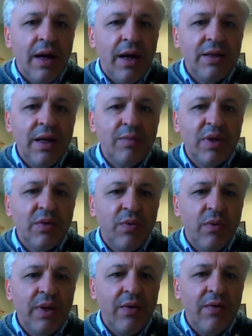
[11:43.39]
Except that
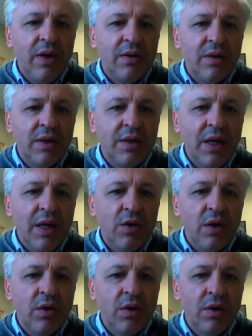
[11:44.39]
for whatever reasons, it's
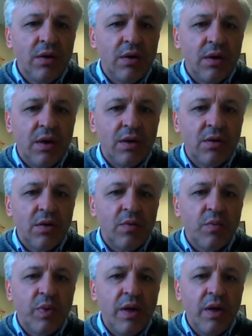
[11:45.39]
actually not
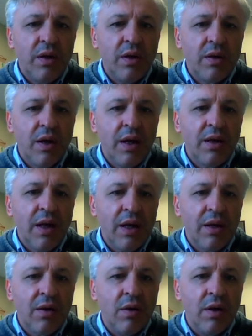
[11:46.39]
printing the right
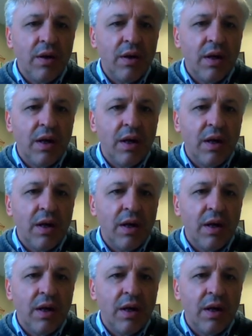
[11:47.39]
category.